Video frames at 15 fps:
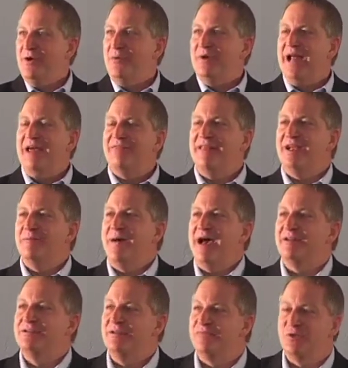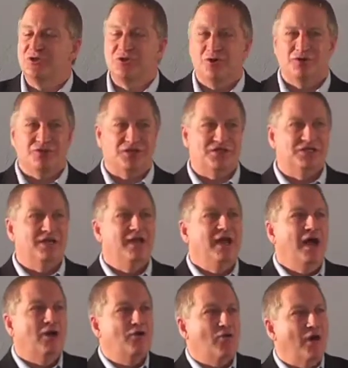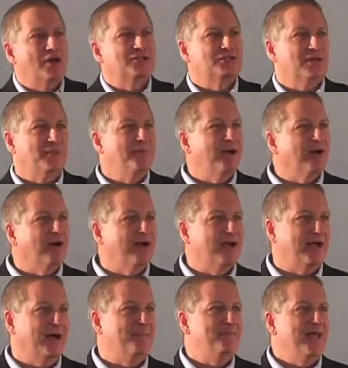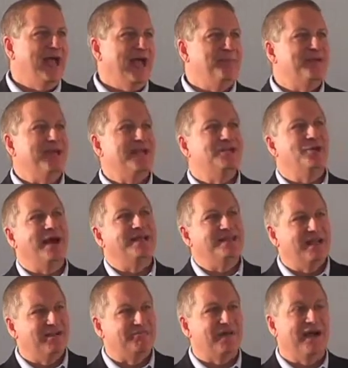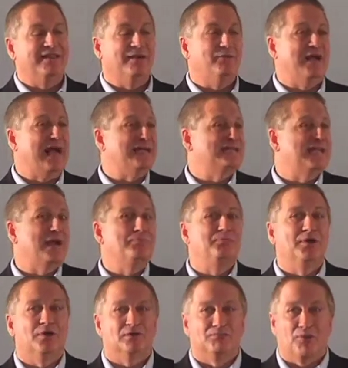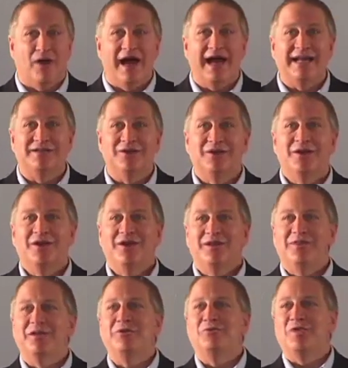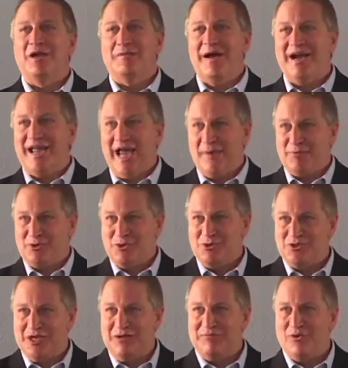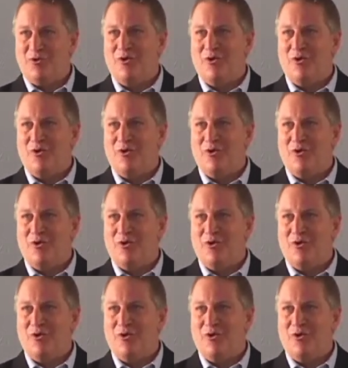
When I think about different churches across America and begin to identify them, when I say Bill Bright, then you think about Campus Crusade for